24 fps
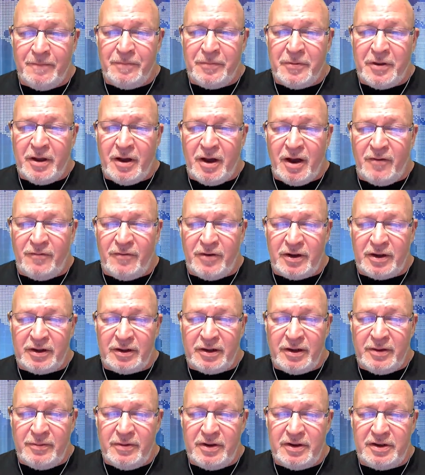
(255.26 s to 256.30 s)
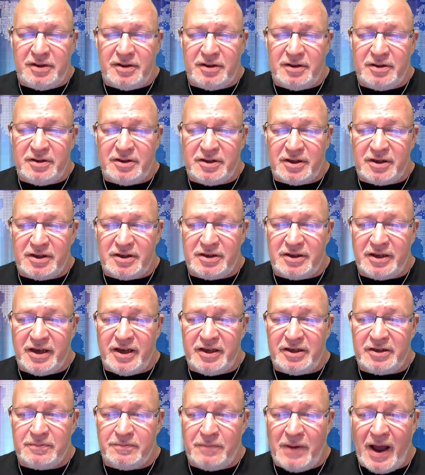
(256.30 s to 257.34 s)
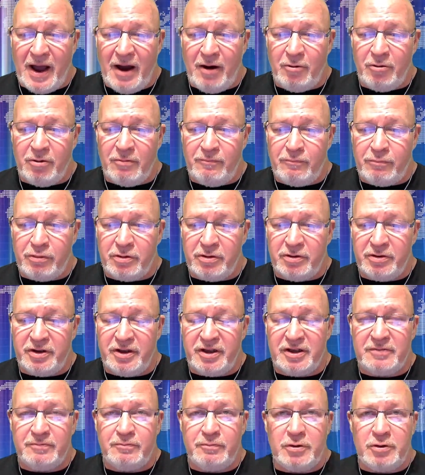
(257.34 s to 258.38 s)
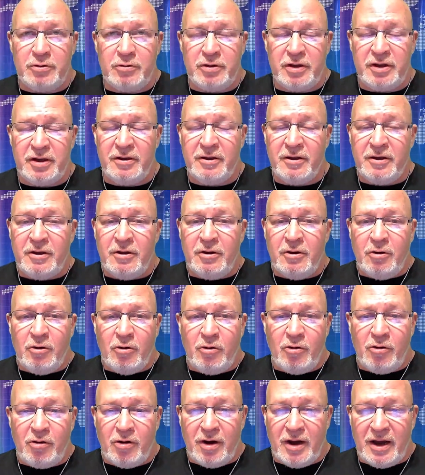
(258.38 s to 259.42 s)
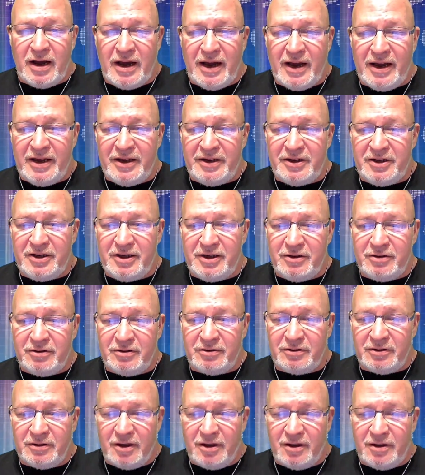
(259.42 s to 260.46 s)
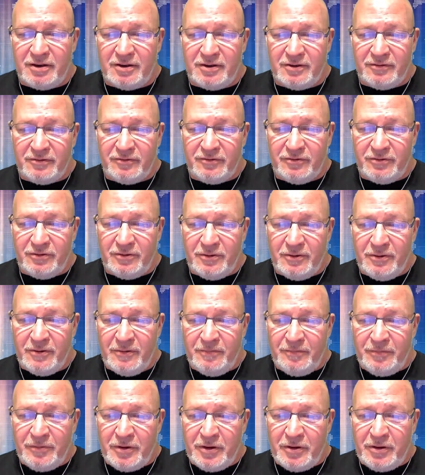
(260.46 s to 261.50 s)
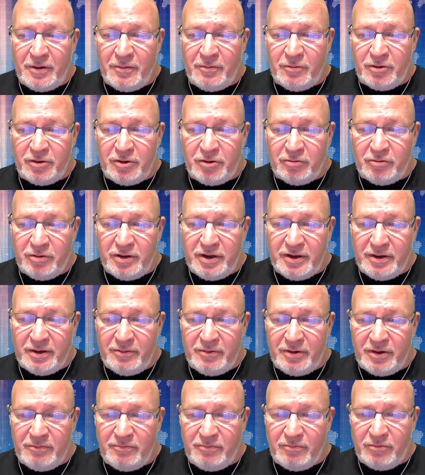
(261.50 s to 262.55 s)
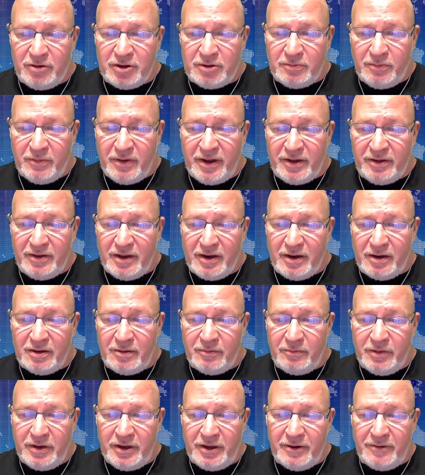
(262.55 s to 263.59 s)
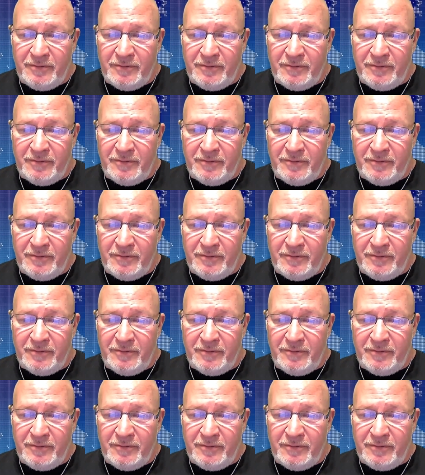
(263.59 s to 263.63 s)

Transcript: of unlimited success, power, brilliance, beauty, or ideal love. Number three, let me expand that a little bit.